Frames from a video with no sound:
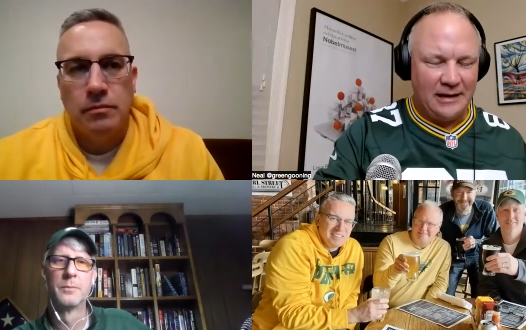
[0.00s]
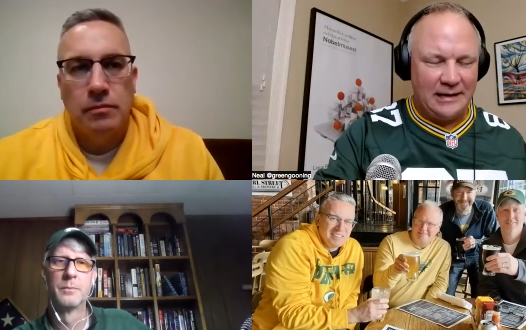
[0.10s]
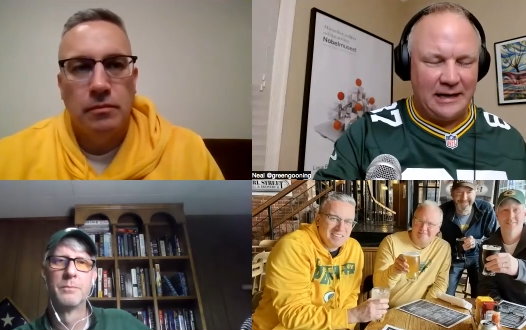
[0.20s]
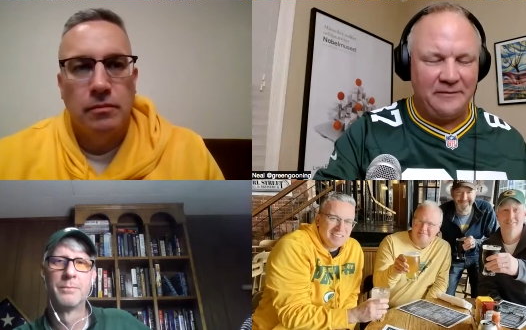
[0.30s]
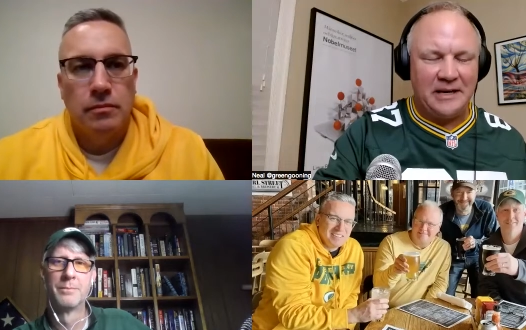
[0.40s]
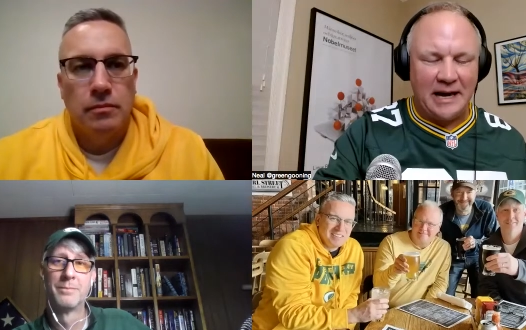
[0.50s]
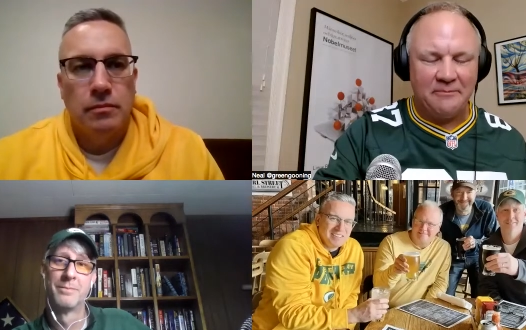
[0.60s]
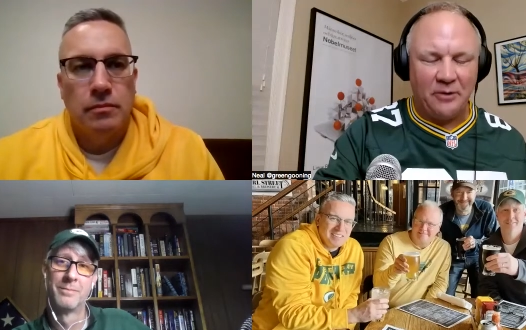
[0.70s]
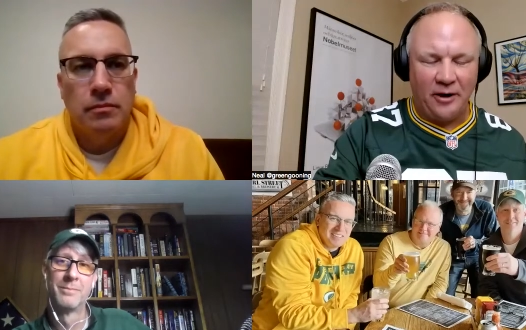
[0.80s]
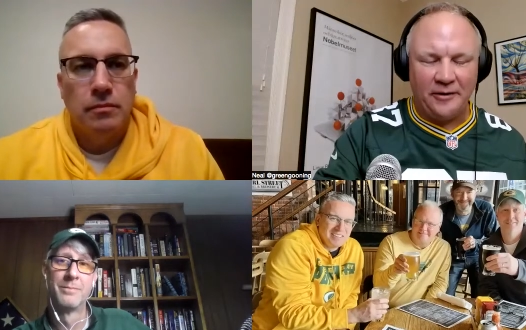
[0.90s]
Speaker 1: give the damn
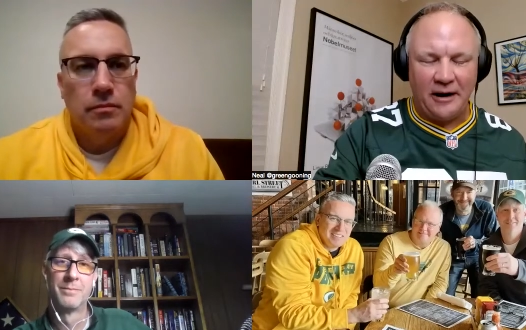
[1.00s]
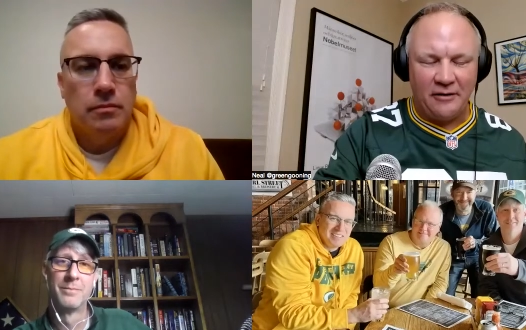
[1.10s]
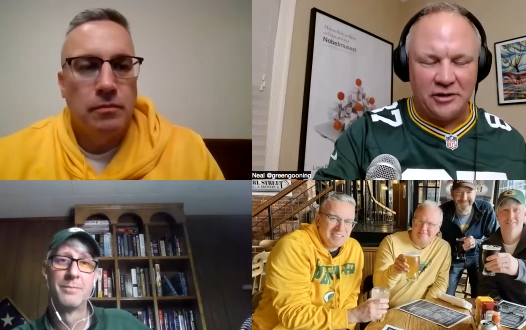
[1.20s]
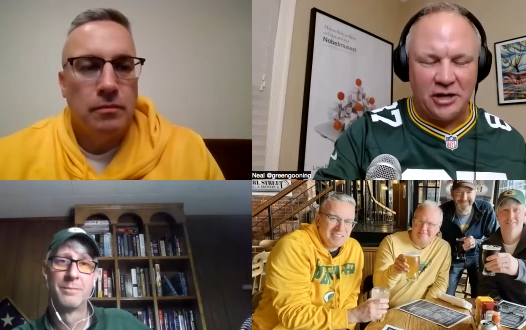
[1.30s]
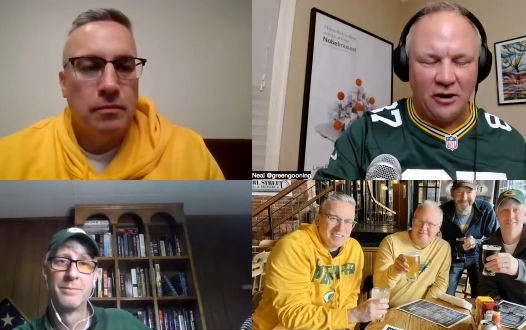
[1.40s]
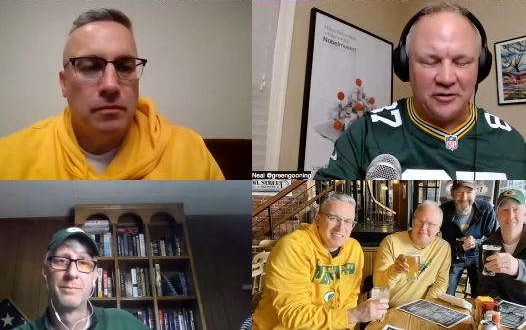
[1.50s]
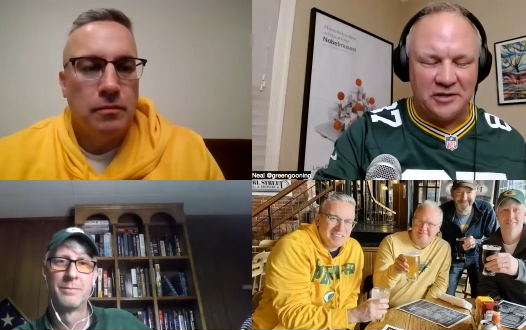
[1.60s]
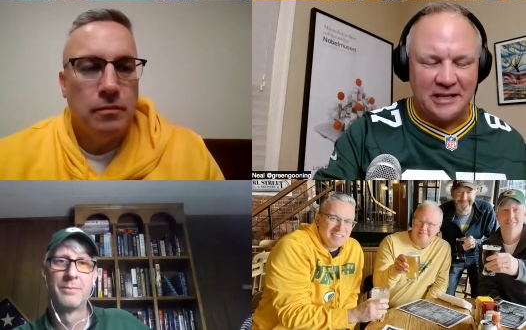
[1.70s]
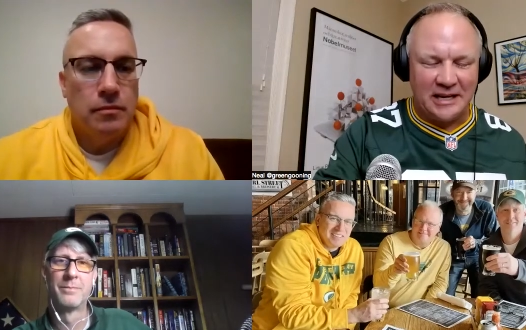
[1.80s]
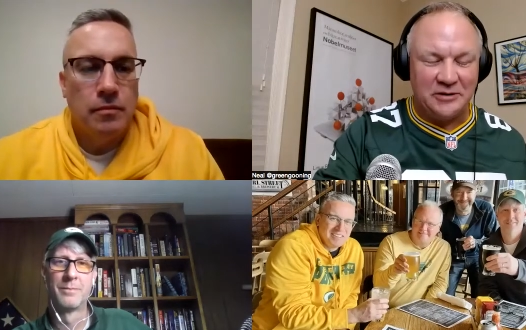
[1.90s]
ball to Aaron
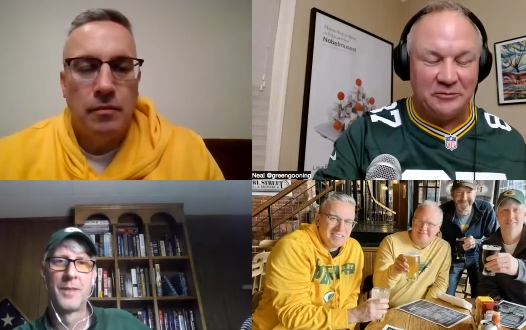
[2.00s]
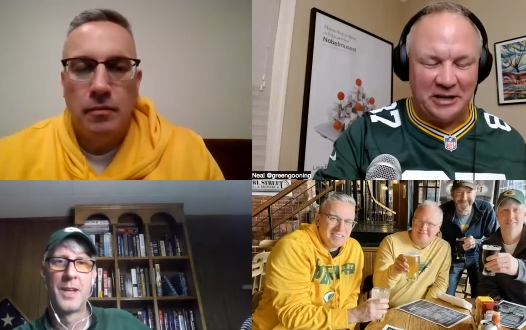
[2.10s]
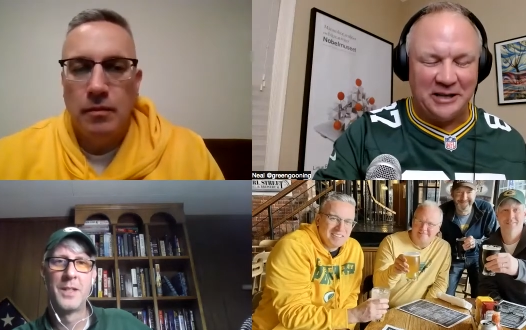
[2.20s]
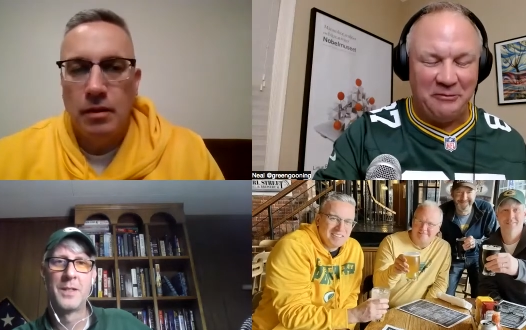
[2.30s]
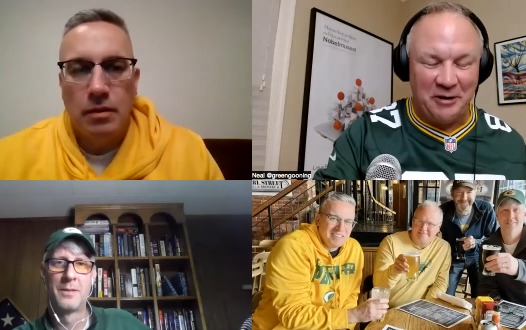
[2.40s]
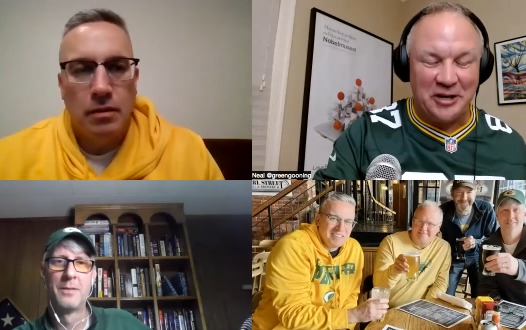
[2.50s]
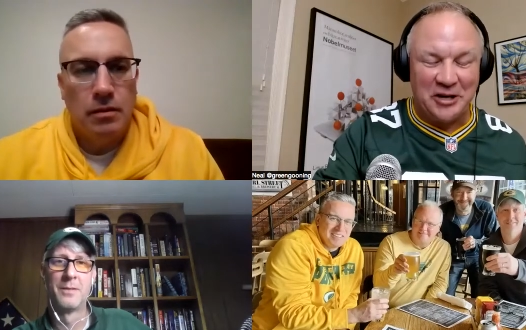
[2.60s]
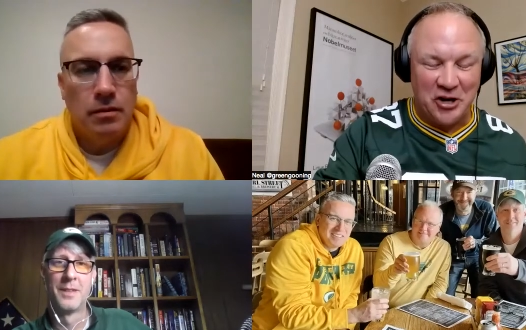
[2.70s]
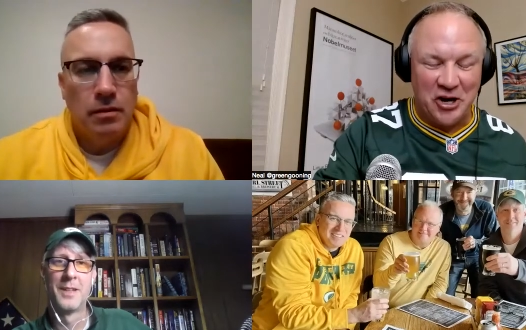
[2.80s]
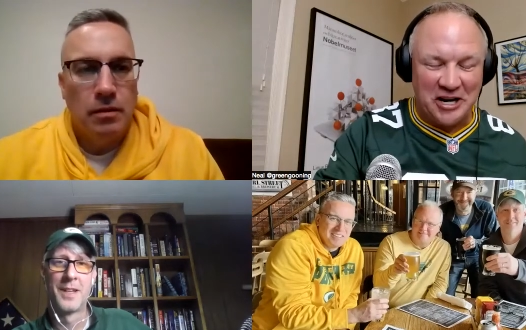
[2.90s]
Jones. He's really, really
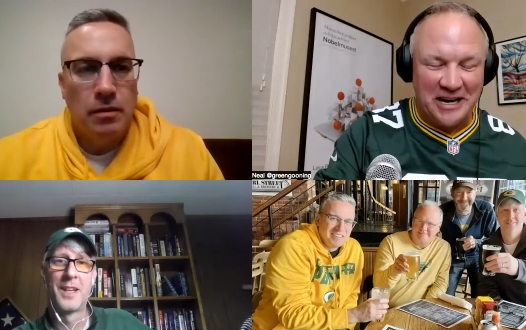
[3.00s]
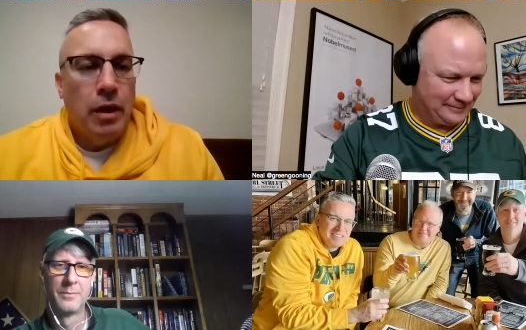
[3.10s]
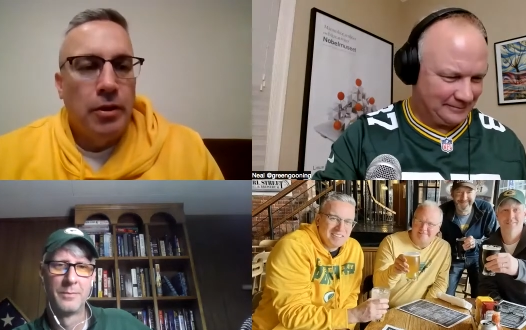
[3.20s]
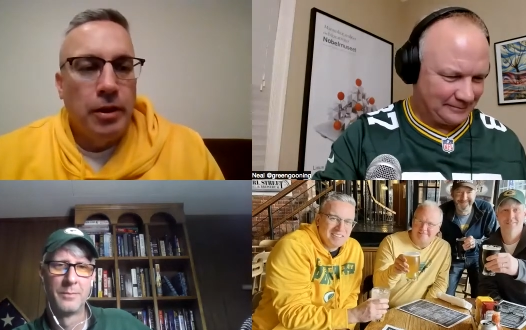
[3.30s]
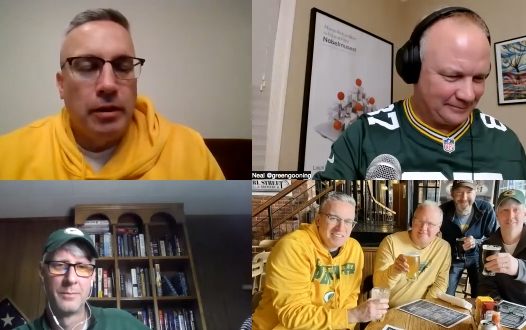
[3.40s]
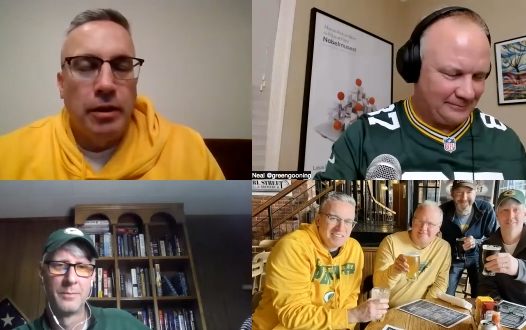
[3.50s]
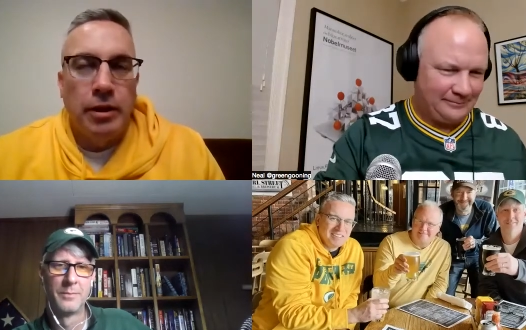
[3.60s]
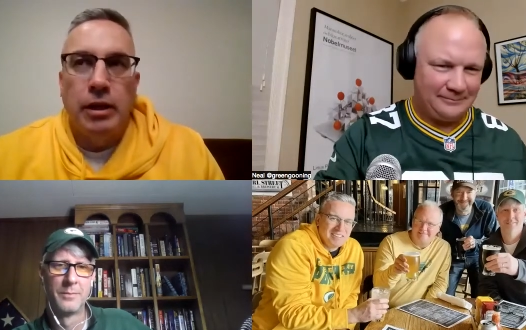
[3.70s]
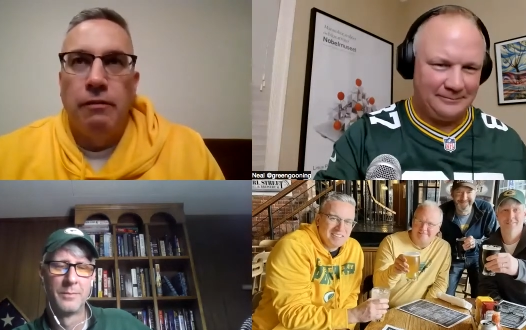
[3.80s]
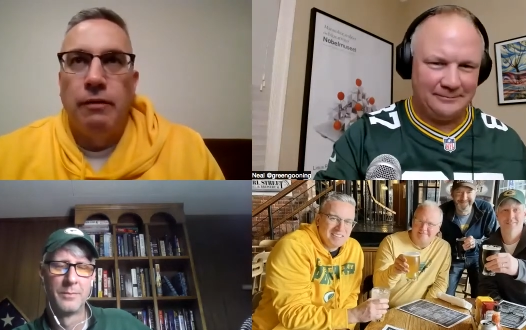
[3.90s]
good.
Speaker 2: I think, I
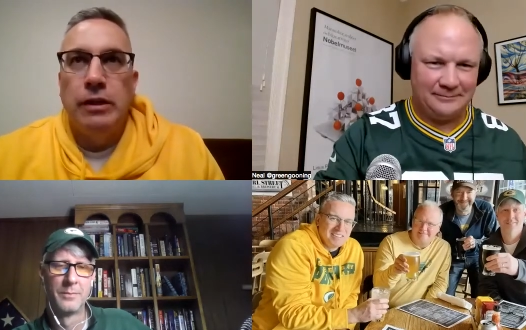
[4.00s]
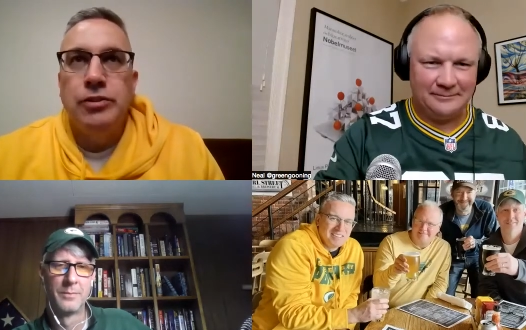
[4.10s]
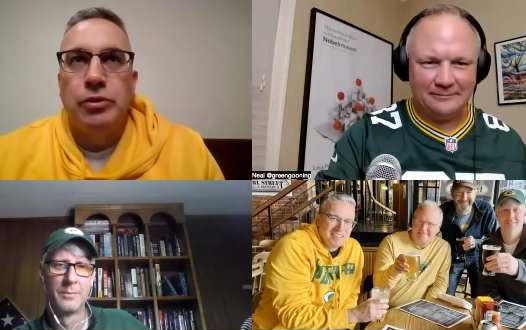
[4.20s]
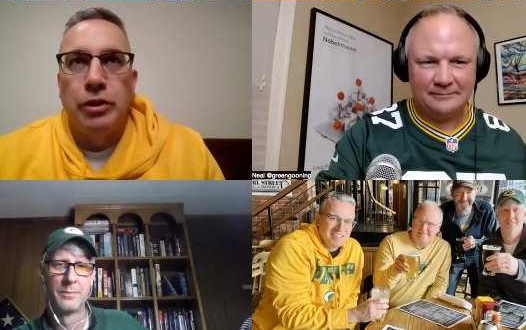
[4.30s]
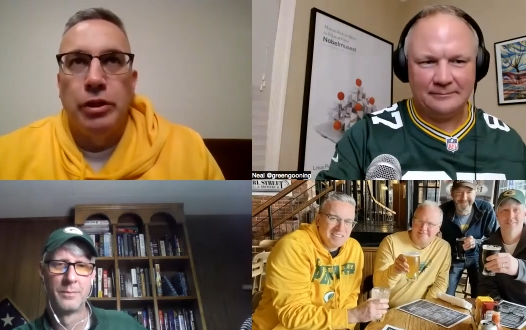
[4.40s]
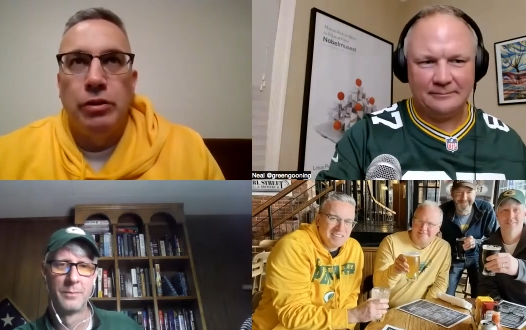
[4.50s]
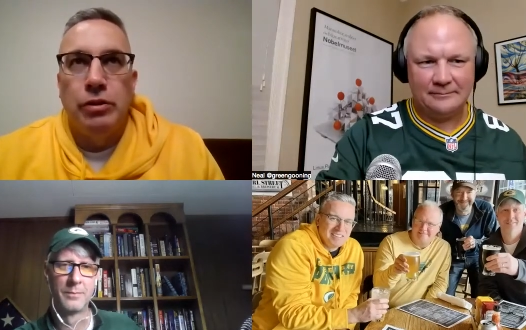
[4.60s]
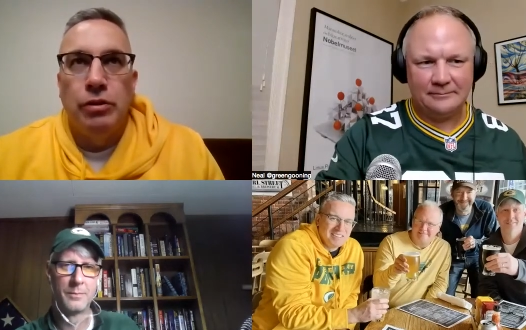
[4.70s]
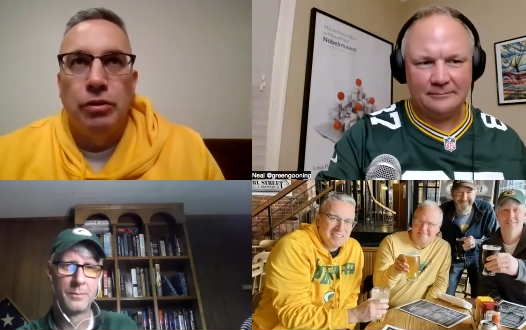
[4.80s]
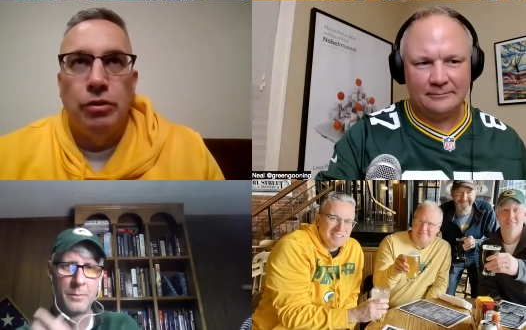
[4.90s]
think eventually
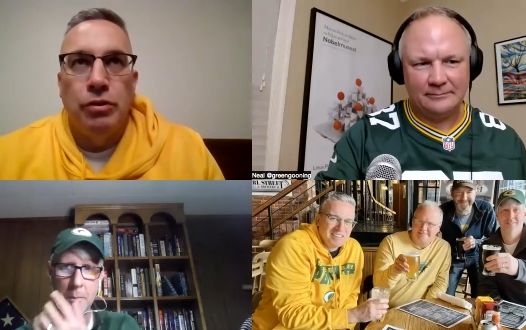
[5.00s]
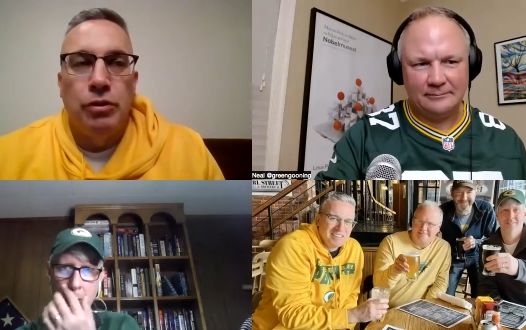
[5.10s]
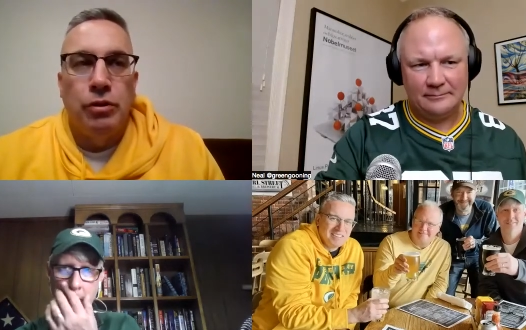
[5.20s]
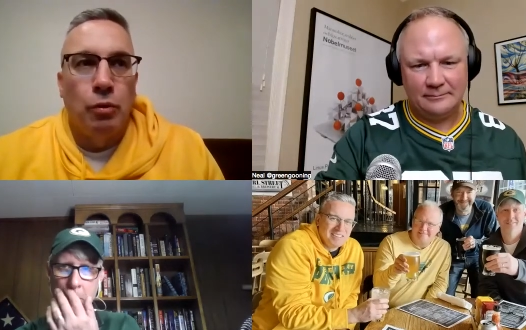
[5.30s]
you, you